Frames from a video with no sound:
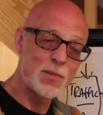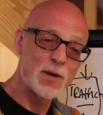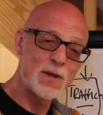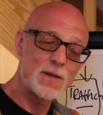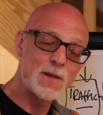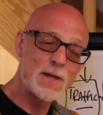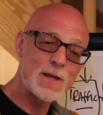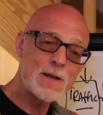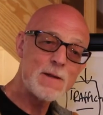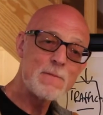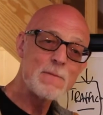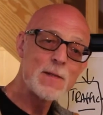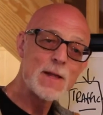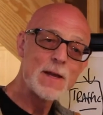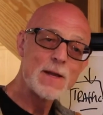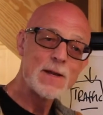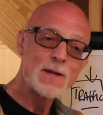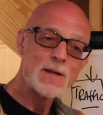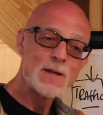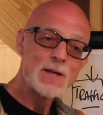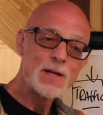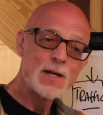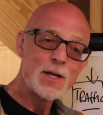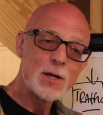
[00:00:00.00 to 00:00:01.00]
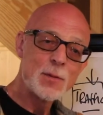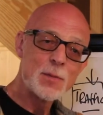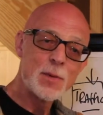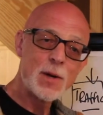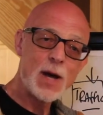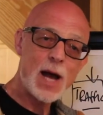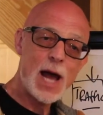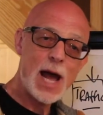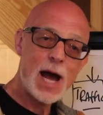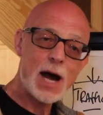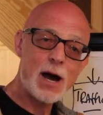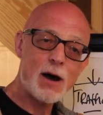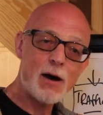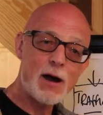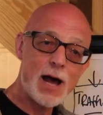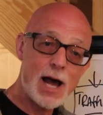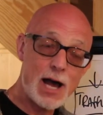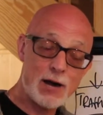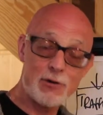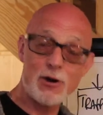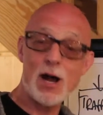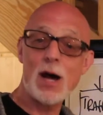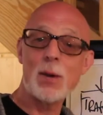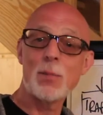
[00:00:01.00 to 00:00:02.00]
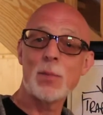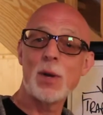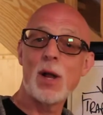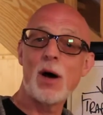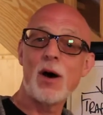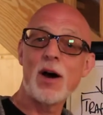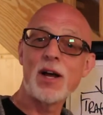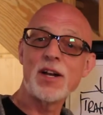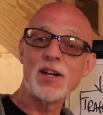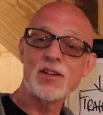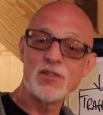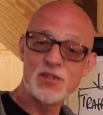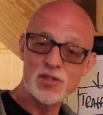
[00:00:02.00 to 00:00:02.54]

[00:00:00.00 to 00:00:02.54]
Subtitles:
But our upline,